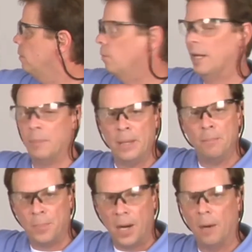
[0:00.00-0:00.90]
When I
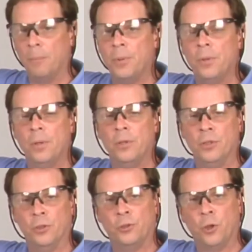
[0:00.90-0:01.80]
mean bump,
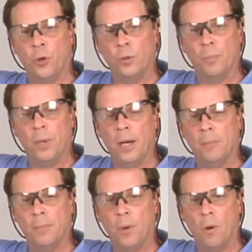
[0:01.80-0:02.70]
you just turn the
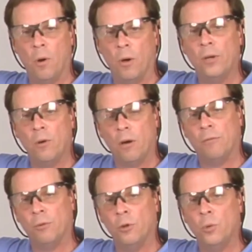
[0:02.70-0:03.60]
pump on and
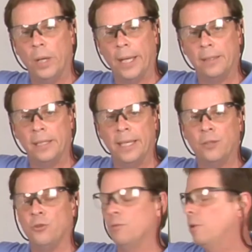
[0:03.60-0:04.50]
off real quick to
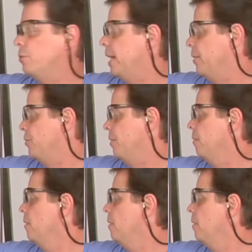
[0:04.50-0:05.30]
get your rotation.